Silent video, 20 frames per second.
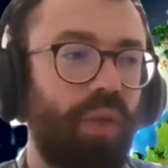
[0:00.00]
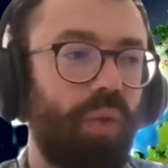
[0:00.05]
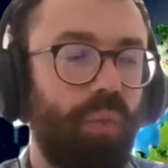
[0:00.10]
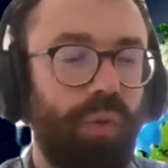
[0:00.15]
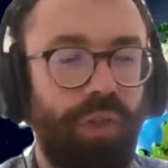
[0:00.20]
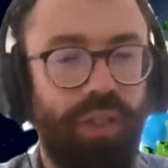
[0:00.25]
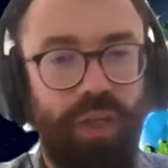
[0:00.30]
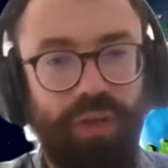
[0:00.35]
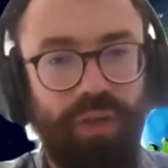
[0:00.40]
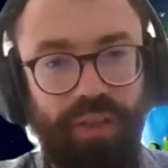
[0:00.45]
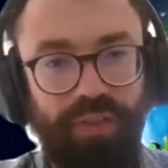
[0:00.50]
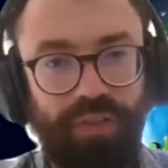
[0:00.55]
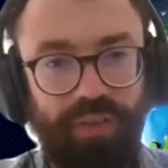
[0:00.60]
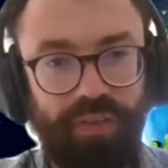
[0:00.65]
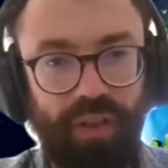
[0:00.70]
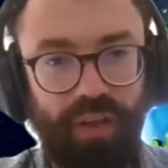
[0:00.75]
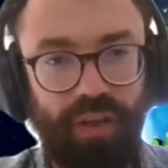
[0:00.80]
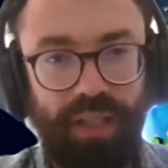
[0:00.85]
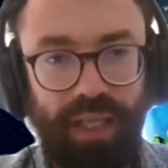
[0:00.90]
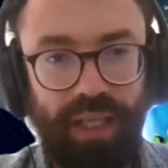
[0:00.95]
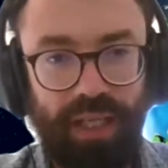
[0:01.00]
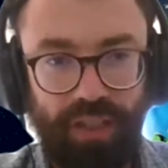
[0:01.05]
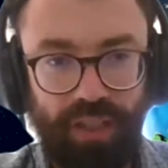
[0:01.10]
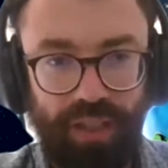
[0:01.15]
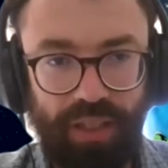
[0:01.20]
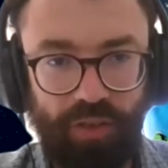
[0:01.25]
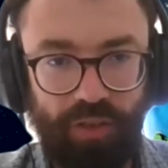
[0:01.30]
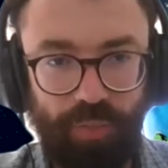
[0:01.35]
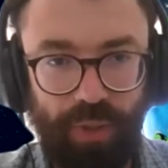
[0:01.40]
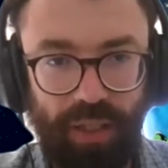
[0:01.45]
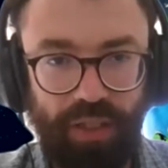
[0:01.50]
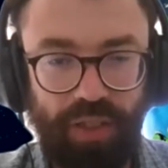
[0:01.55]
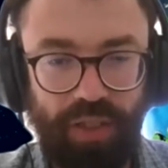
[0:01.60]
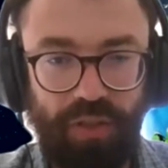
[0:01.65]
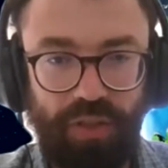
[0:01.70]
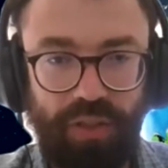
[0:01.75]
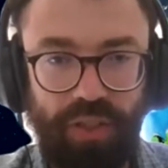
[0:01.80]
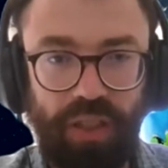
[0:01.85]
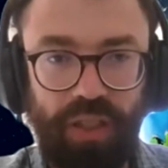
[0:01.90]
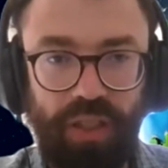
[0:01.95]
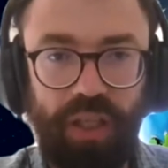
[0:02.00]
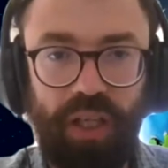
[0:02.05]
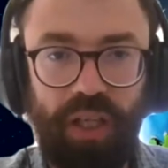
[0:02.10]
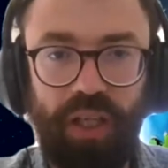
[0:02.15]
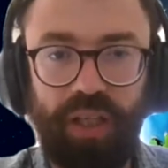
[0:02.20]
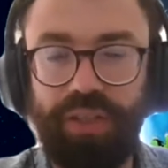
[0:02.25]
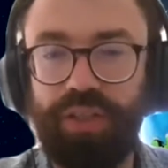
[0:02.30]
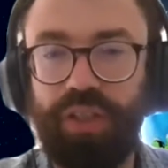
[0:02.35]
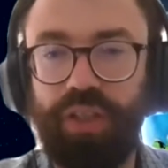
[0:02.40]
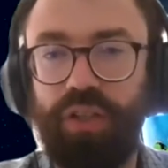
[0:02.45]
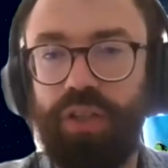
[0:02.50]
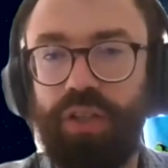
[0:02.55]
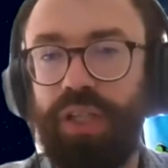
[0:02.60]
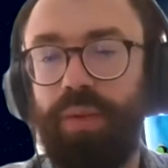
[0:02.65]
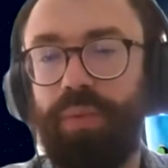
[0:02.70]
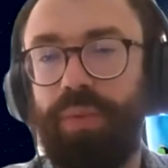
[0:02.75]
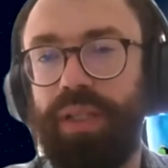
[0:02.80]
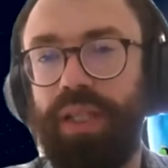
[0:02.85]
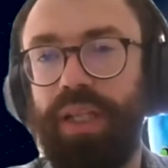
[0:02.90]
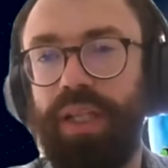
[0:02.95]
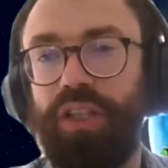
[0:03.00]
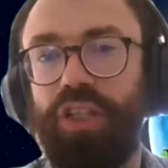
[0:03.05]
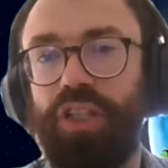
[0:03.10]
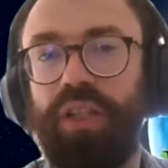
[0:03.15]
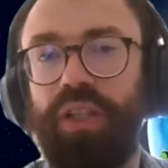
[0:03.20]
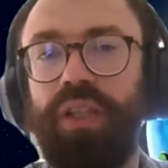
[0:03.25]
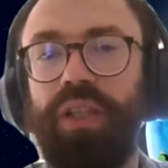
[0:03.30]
We don't necessarily actually expect you to hard code an application